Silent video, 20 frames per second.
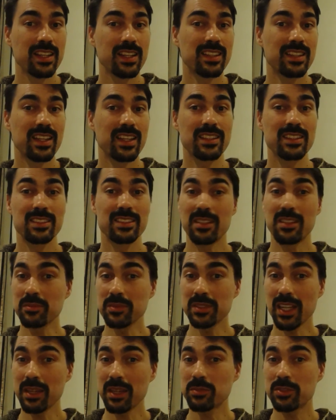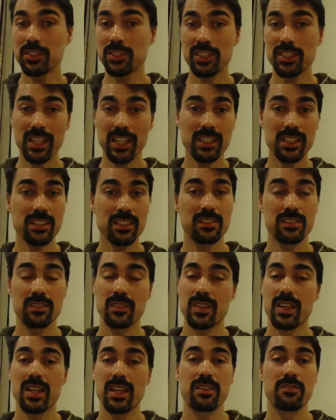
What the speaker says: that sometimes changes to that